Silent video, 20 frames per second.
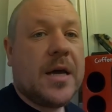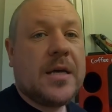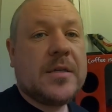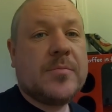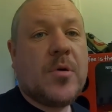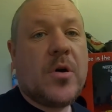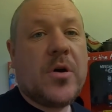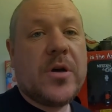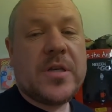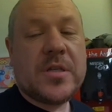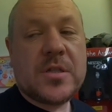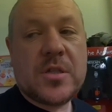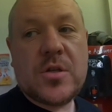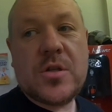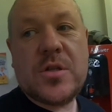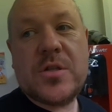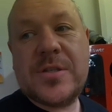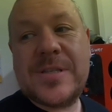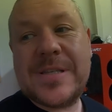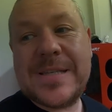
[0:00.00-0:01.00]
It's my
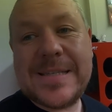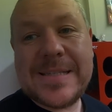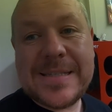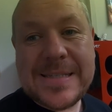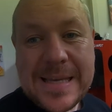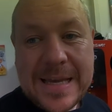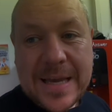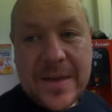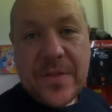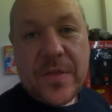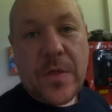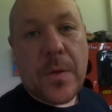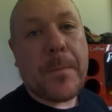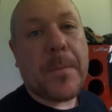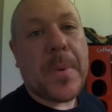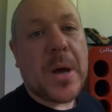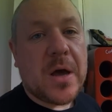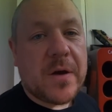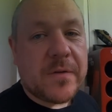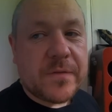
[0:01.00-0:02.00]
son's 6th
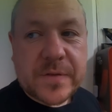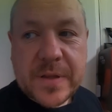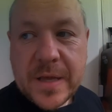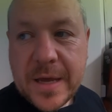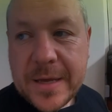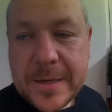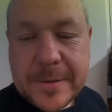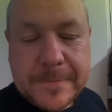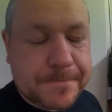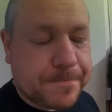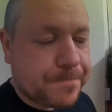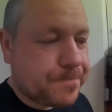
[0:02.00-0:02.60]
birthday.